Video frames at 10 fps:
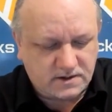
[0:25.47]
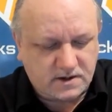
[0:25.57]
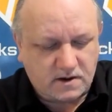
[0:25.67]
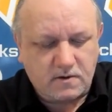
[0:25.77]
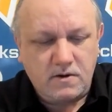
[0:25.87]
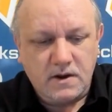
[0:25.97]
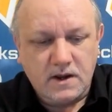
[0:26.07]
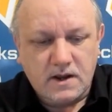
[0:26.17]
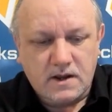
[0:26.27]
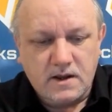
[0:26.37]
So
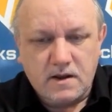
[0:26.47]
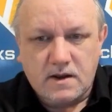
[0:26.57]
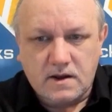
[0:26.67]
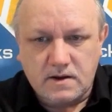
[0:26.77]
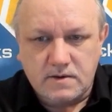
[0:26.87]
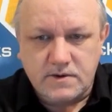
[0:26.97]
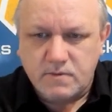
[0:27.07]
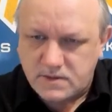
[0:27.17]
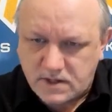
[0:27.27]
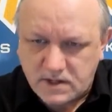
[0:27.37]
uh, you
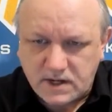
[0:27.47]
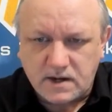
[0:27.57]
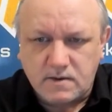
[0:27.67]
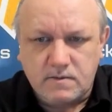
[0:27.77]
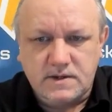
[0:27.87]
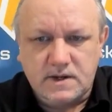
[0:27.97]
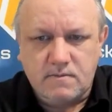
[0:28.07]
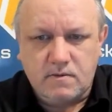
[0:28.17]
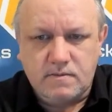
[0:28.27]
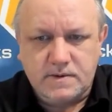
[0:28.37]
were saying it was they
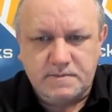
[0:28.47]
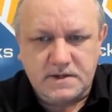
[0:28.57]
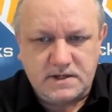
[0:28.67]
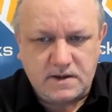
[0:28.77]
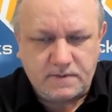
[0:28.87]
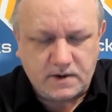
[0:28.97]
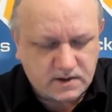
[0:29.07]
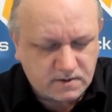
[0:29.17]
were specifically